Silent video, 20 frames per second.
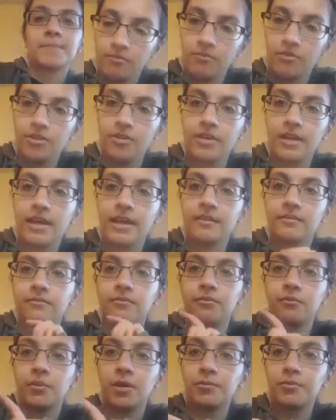You get
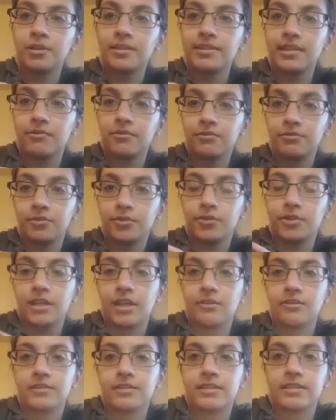1.7 fluid
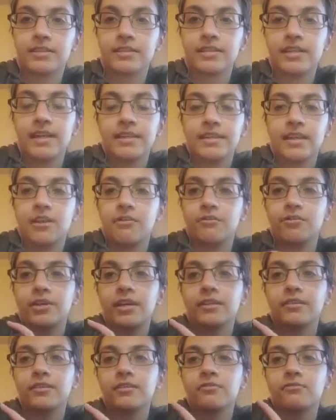ounces. Now, if you
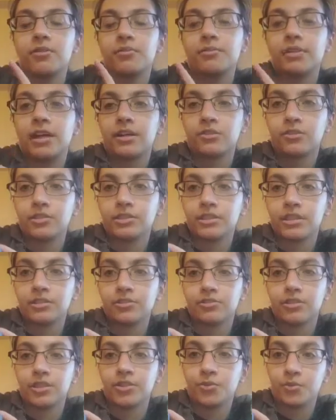get this from Black Girl
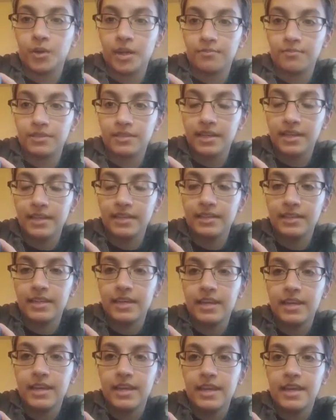Sunscreen's website,
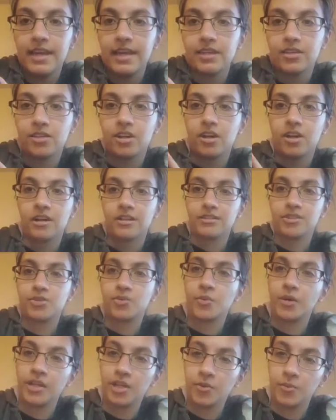it costs
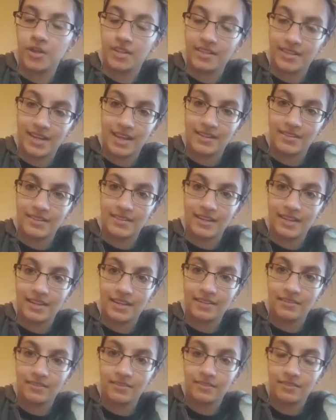
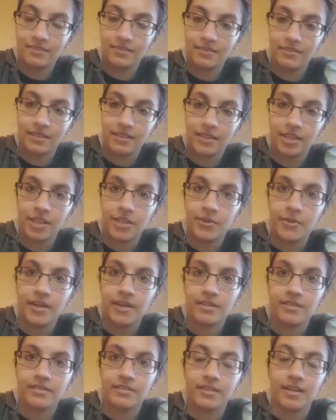$21.99 in the
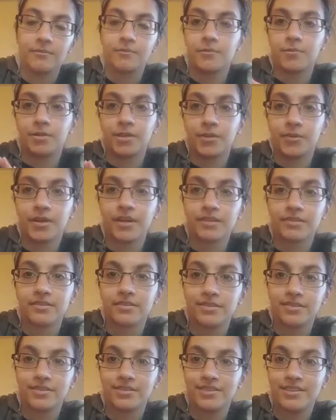US. I'm from the US,
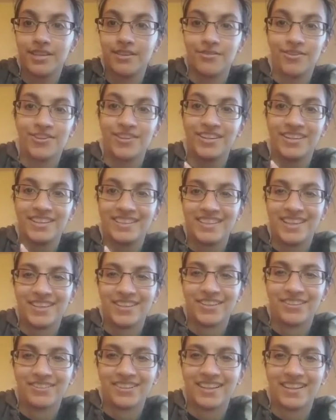if you can't tell
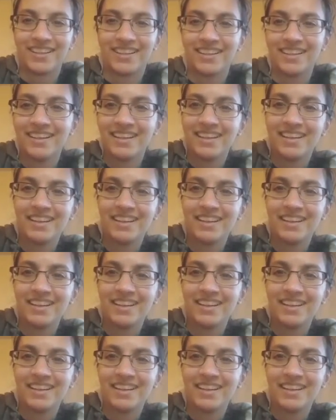already.